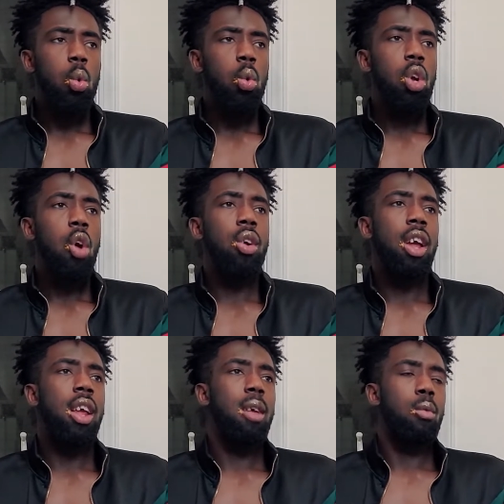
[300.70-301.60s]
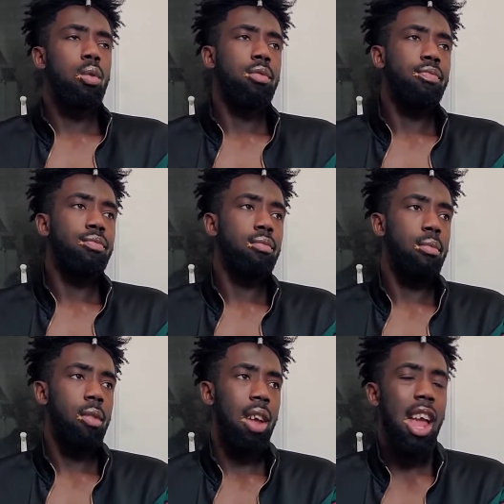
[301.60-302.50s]
Yo, can
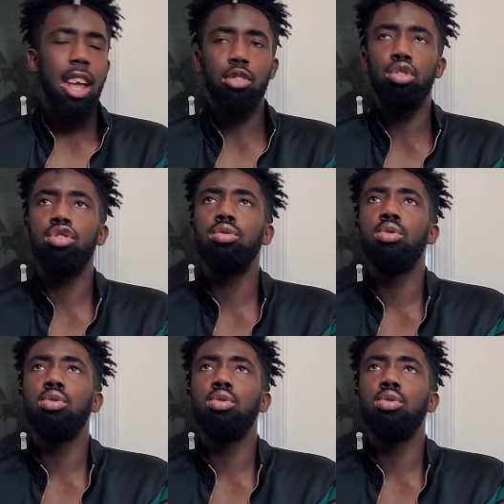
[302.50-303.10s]
I get tissue?